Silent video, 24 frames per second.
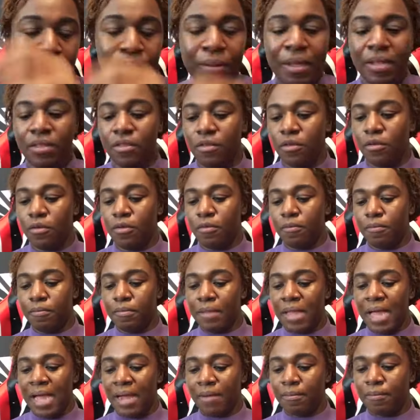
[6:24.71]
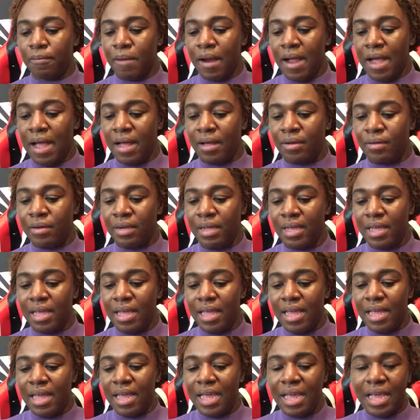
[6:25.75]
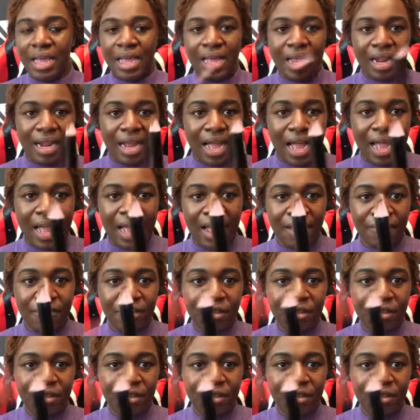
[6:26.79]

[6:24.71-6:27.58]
pencil, black brown. And I have a